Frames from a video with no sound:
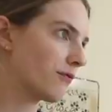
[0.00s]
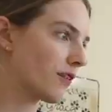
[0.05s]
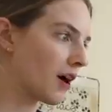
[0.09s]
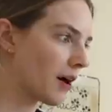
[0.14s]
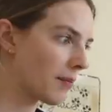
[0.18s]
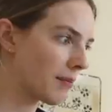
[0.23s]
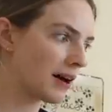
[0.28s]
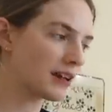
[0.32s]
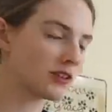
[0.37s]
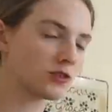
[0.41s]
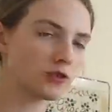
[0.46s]
We
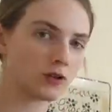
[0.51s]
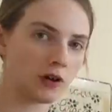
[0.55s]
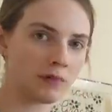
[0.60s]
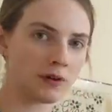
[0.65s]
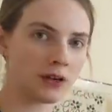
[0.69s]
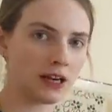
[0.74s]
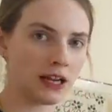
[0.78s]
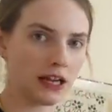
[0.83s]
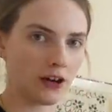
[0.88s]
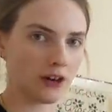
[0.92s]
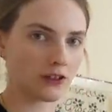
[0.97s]
begin the
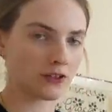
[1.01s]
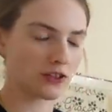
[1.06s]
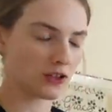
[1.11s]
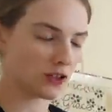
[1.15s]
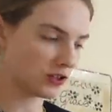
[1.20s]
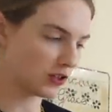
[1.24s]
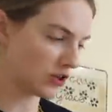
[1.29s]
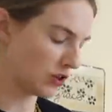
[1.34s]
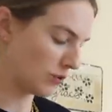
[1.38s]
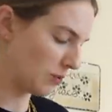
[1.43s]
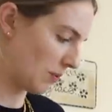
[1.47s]
quite
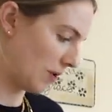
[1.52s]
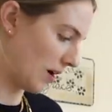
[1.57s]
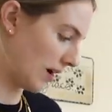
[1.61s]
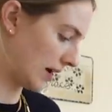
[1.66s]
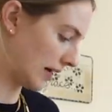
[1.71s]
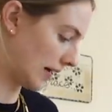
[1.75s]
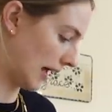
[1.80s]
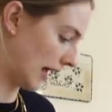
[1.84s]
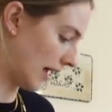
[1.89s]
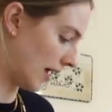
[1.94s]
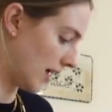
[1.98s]

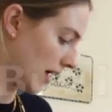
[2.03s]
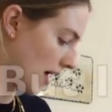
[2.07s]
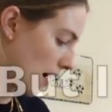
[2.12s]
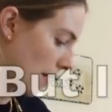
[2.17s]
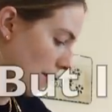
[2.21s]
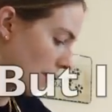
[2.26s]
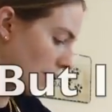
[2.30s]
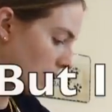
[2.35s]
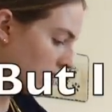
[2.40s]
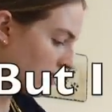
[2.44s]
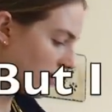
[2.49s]
exciting weekly vlog